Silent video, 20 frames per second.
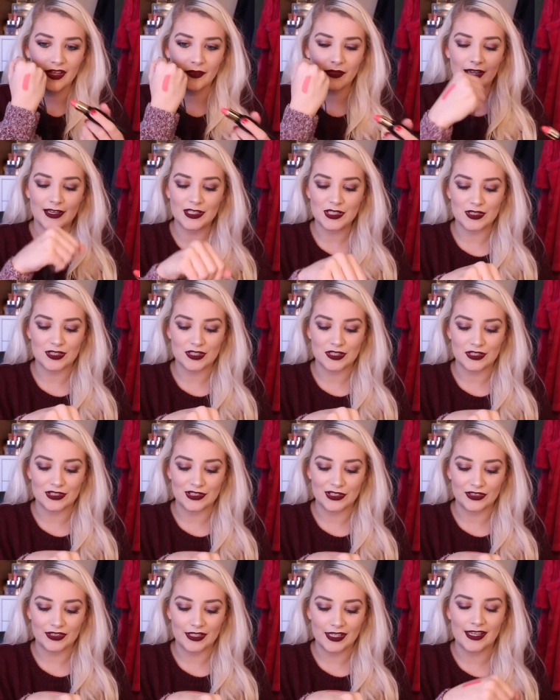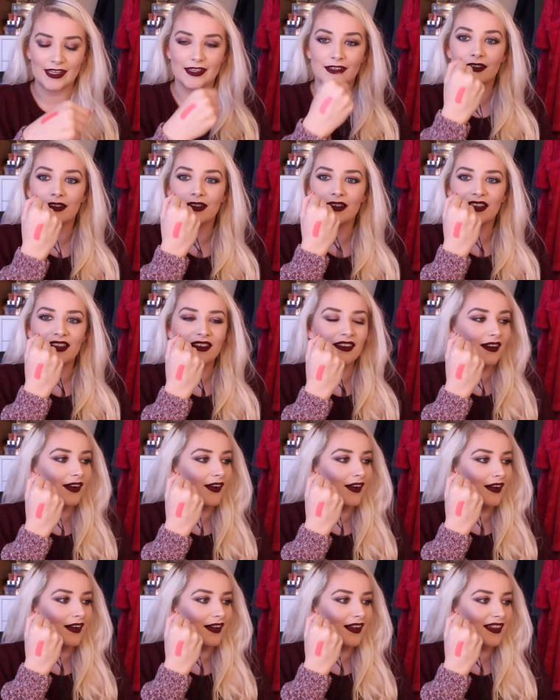that. That is stunning.
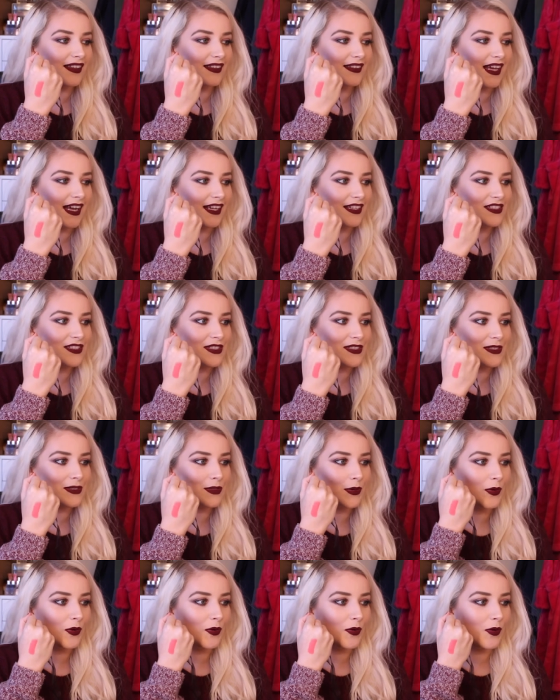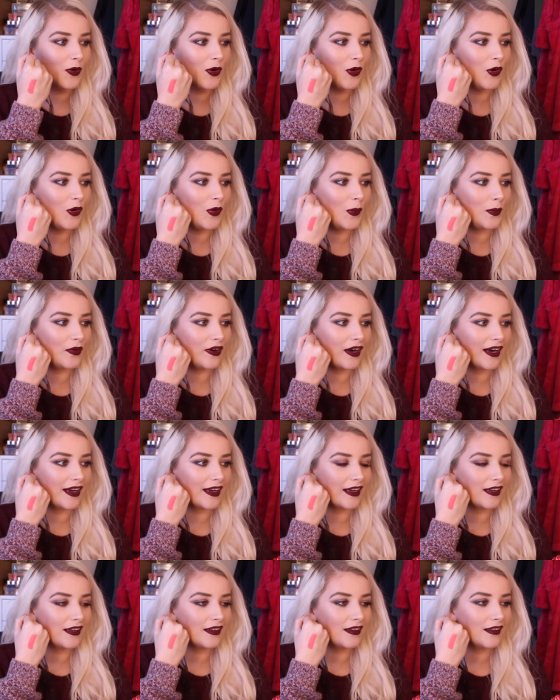That is so
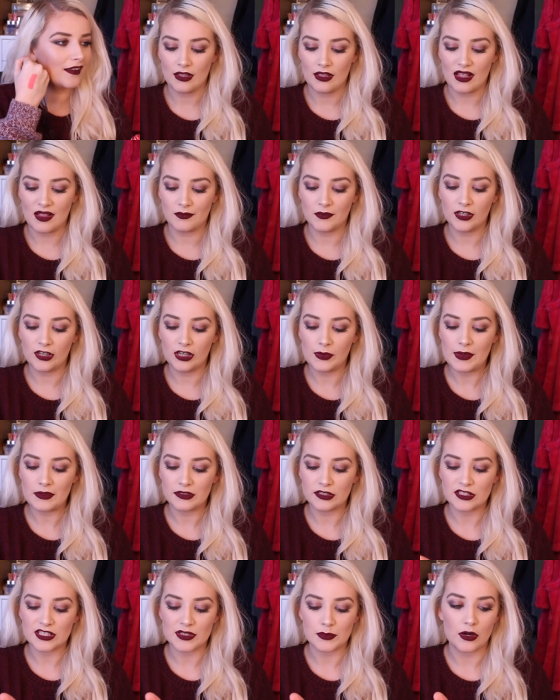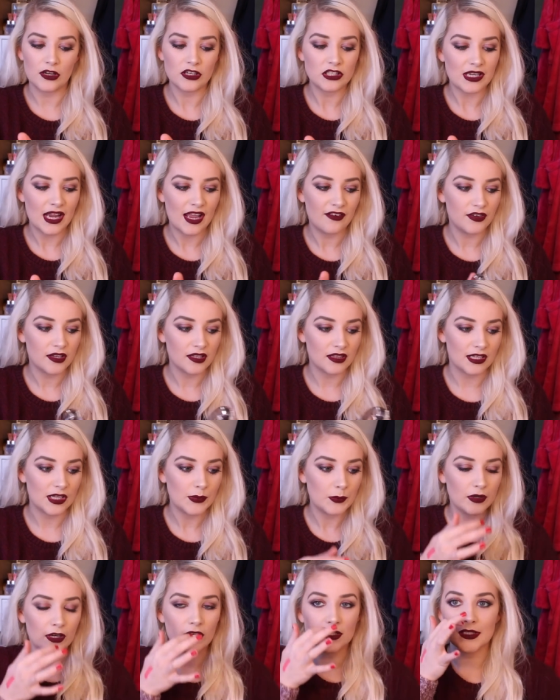bright. I'm not going to be able to swatch
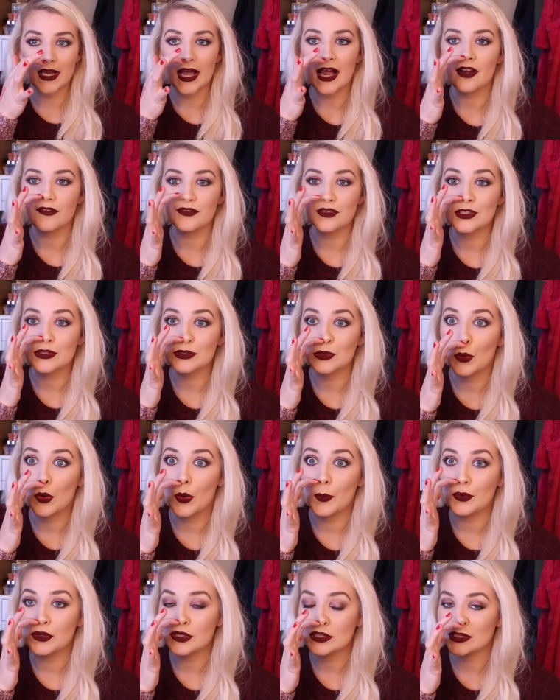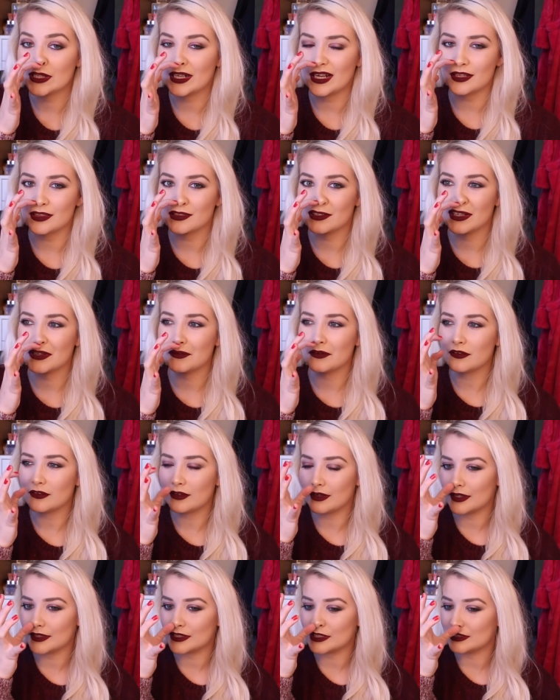everything because I have so much to get through. We've
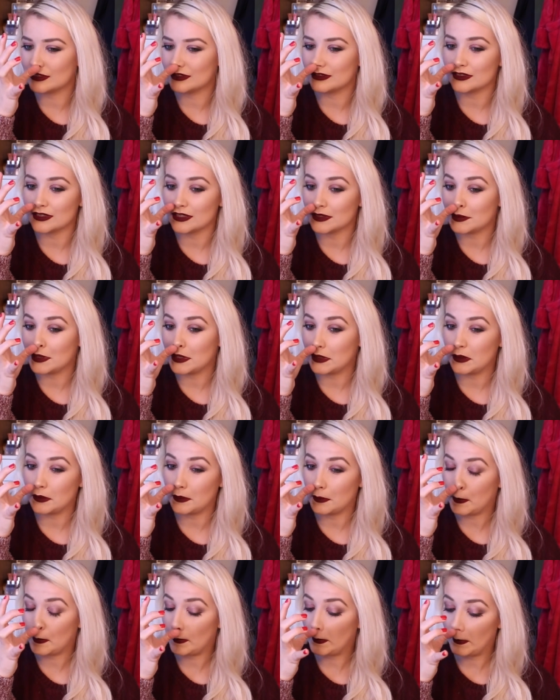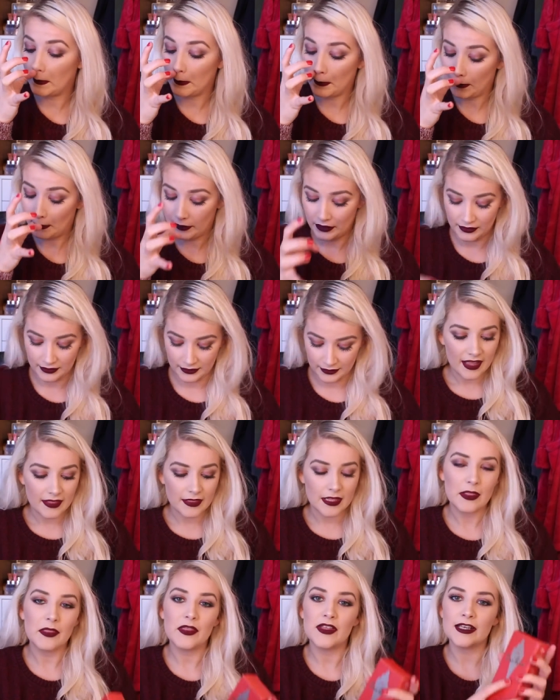got itchy nose as well. Oh.
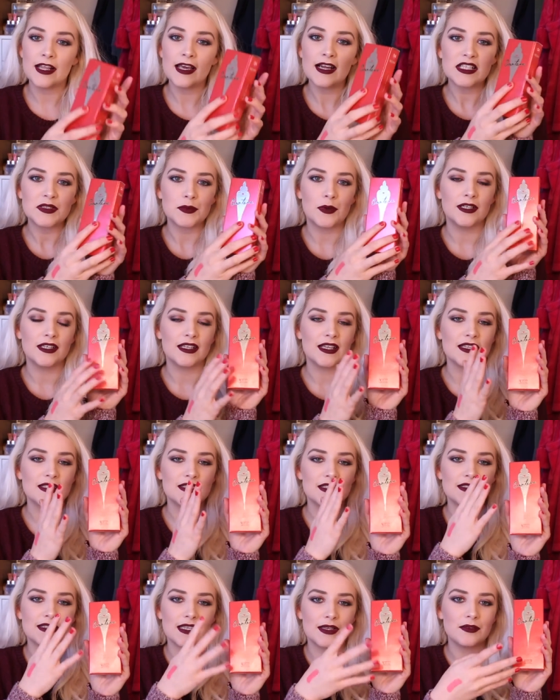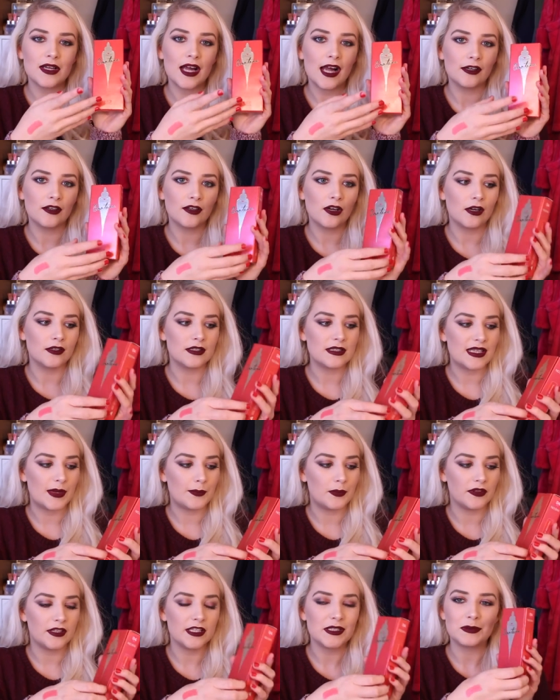And then the next one is the same kind of
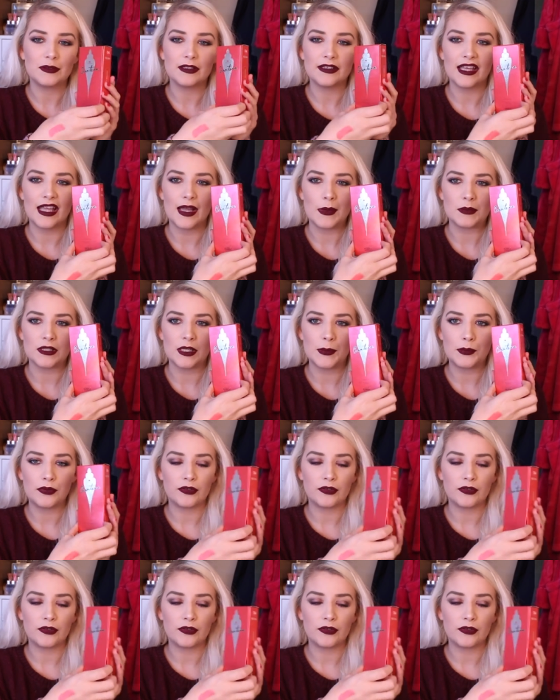concept, but this one came in a